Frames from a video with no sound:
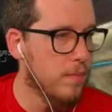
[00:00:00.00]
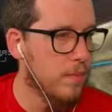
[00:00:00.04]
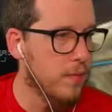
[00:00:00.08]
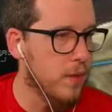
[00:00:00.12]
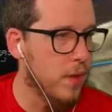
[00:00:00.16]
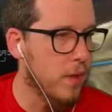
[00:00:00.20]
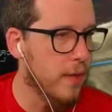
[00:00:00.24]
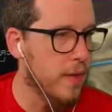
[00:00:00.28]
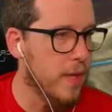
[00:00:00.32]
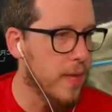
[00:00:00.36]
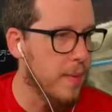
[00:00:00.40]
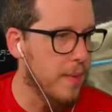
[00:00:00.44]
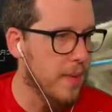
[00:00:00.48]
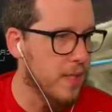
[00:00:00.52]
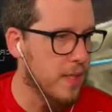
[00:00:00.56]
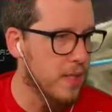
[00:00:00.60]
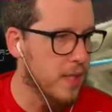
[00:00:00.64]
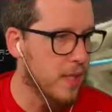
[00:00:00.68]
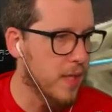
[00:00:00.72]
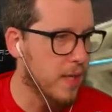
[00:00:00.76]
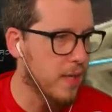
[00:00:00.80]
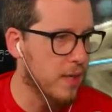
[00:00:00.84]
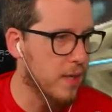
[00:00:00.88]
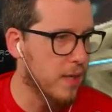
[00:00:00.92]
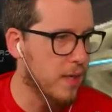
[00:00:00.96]
all that being
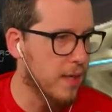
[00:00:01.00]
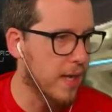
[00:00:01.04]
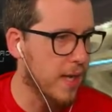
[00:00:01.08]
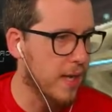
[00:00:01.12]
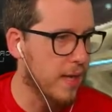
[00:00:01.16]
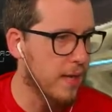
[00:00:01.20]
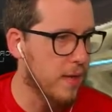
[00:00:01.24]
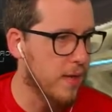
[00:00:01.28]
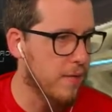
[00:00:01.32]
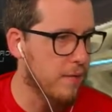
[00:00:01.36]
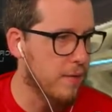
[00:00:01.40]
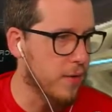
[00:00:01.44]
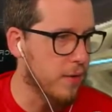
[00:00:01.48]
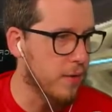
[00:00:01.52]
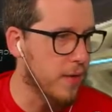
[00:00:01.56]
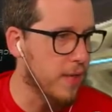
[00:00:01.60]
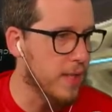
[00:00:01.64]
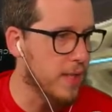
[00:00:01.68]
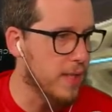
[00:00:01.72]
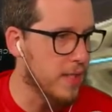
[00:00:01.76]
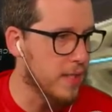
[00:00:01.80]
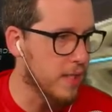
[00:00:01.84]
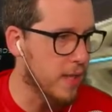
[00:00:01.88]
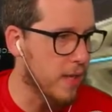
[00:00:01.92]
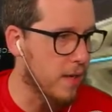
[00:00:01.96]
said, again, if you're in
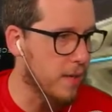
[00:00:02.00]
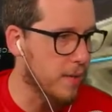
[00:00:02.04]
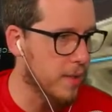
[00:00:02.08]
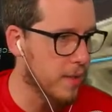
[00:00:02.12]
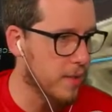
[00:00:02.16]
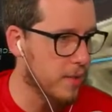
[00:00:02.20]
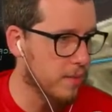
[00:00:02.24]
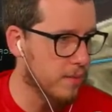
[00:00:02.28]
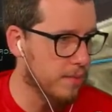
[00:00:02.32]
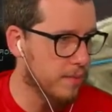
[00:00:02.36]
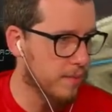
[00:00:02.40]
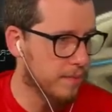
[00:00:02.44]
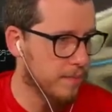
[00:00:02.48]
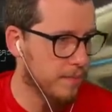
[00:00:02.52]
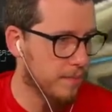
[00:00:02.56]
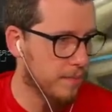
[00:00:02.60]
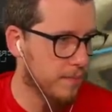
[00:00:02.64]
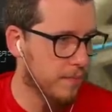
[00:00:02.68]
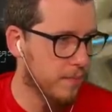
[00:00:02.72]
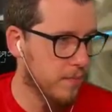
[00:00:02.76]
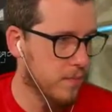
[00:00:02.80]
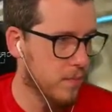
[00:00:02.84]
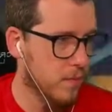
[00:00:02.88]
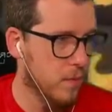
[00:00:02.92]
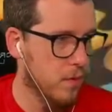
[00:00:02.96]
these comments,
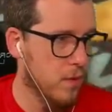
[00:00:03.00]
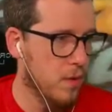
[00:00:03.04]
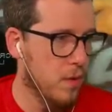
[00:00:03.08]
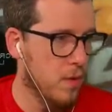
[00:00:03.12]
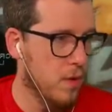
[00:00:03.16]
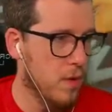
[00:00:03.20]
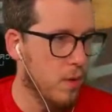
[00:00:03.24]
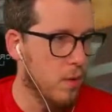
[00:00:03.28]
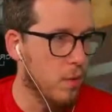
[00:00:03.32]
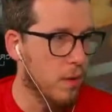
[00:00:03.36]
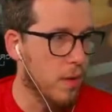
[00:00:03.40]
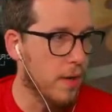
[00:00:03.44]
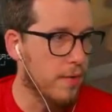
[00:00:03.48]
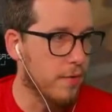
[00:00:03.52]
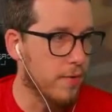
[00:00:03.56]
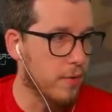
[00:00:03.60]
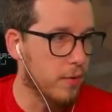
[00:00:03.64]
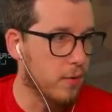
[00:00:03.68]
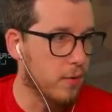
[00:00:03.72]
or if you're